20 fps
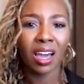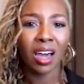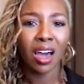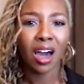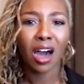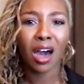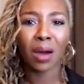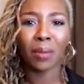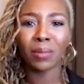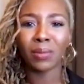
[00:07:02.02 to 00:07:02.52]

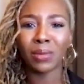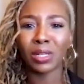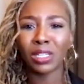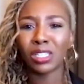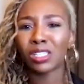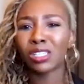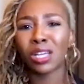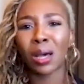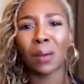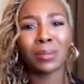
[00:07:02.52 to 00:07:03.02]

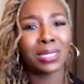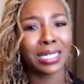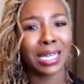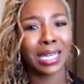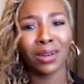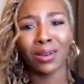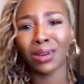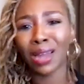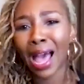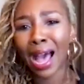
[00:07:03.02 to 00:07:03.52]

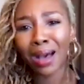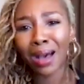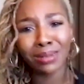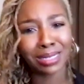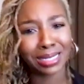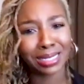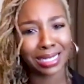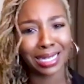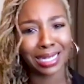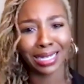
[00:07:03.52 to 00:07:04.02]
substandard
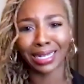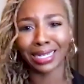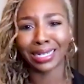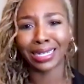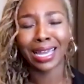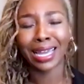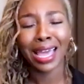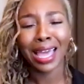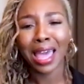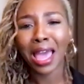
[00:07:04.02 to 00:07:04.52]
housing
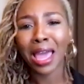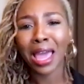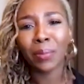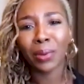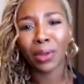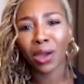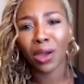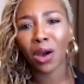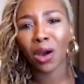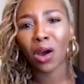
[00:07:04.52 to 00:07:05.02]
and
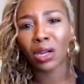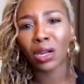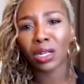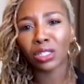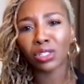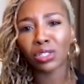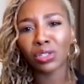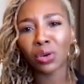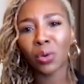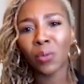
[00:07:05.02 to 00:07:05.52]
beyond. And
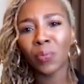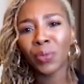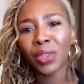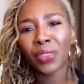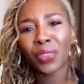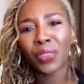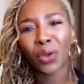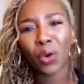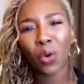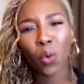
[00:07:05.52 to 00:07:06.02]
so
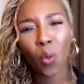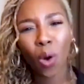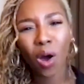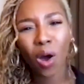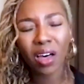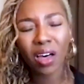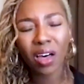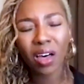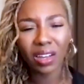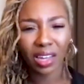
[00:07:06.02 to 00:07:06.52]
the
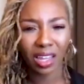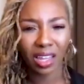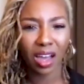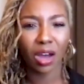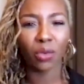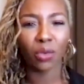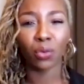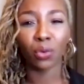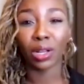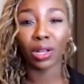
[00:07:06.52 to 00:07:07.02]
quality
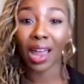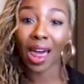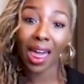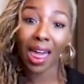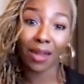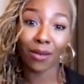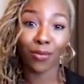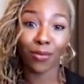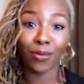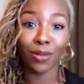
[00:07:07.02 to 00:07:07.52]
of
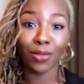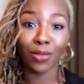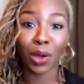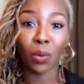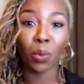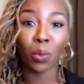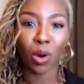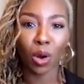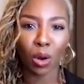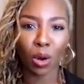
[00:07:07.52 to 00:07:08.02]
life
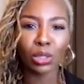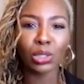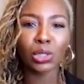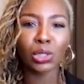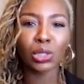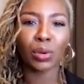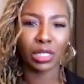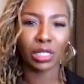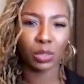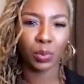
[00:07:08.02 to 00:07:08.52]
that we're
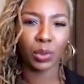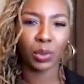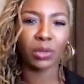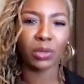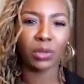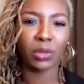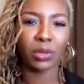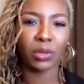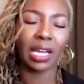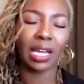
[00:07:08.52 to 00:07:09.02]
also
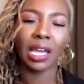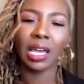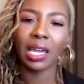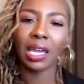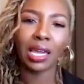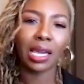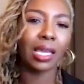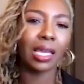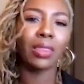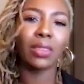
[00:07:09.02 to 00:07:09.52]
experiencing
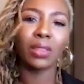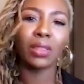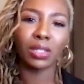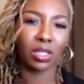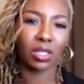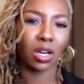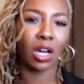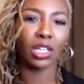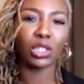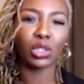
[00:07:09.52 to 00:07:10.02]
in this
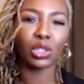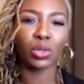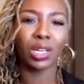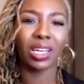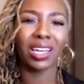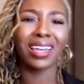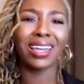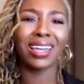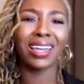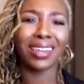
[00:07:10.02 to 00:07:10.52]

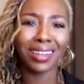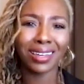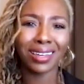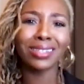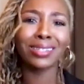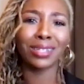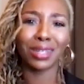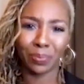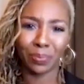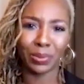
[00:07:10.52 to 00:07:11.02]
country
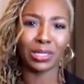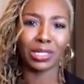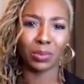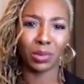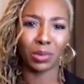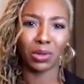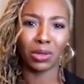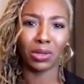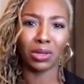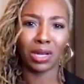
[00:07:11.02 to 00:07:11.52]
is
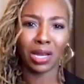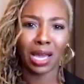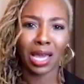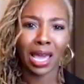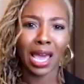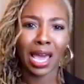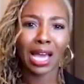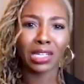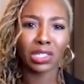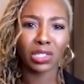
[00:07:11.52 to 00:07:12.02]
abysmal.
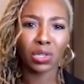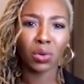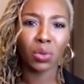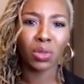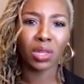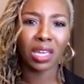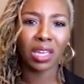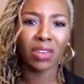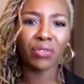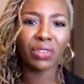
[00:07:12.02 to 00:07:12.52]
And so
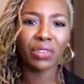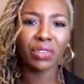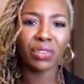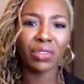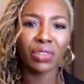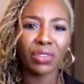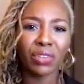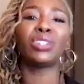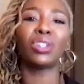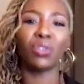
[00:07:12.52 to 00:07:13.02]
the
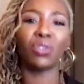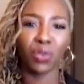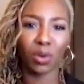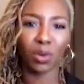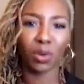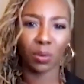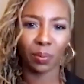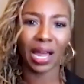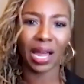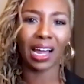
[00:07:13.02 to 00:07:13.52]
invitation for
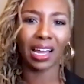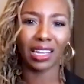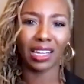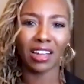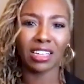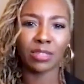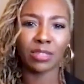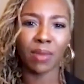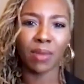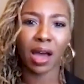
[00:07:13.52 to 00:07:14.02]
Black
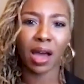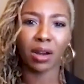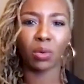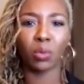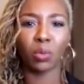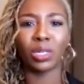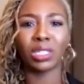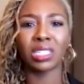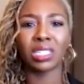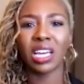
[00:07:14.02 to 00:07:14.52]
Lives Matter
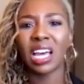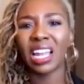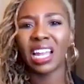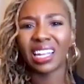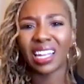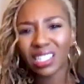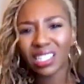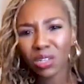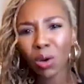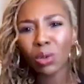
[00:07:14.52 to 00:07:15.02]
was,
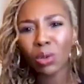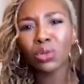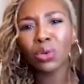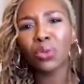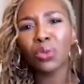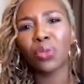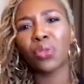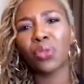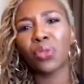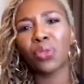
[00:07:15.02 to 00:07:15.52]
let's also
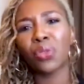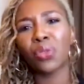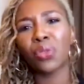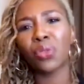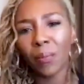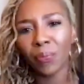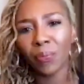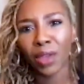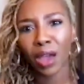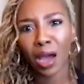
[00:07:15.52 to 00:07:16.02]
think
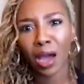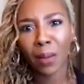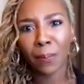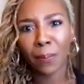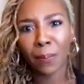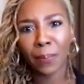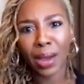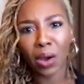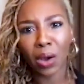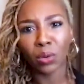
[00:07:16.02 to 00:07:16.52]

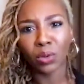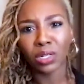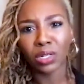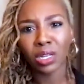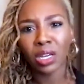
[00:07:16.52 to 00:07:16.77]
about